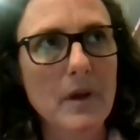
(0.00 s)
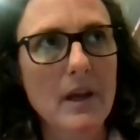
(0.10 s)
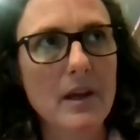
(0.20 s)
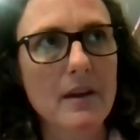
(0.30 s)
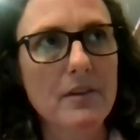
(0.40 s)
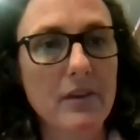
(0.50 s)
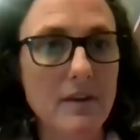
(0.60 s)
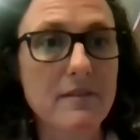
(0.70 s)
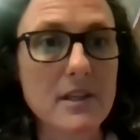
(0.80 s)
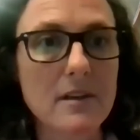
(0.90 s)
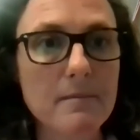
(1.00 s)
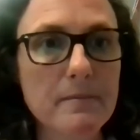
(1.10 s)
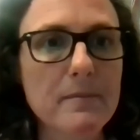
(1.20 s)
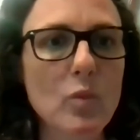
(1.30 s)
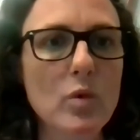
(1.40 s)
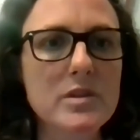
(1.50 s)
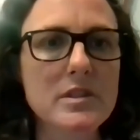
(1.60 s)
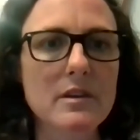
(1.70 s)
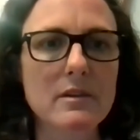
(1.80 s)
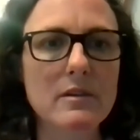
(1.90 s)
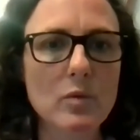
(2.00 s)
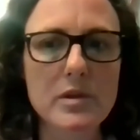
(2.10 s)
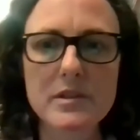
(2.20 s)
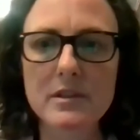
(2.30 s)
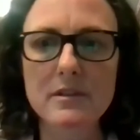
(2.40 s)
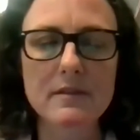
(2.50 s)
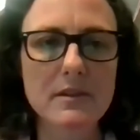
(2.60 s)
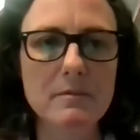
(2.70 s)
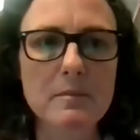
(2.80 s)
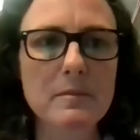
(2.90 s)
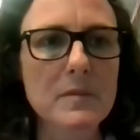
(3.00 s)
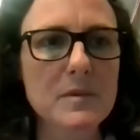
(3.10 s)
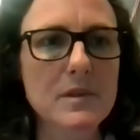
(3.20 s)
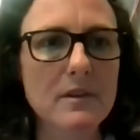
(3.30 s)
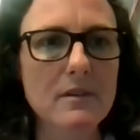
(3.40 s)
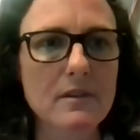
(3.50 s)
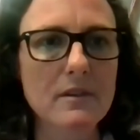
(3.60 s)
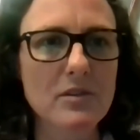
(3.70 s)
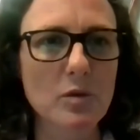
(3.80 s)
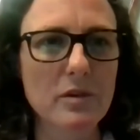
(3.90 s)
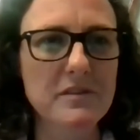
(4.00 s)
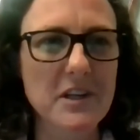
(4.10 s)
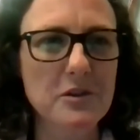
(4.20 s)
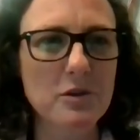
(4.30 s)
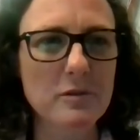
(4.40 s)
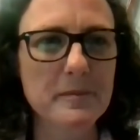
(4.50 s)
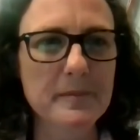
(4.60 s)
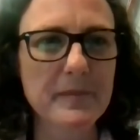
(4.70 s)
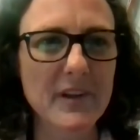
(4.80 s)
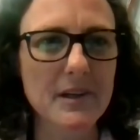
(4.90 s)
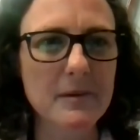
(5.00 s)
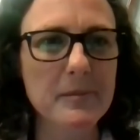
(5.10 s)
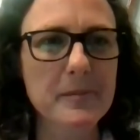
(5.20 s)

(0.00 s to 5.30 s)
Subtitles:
and safety was the sort of central thing.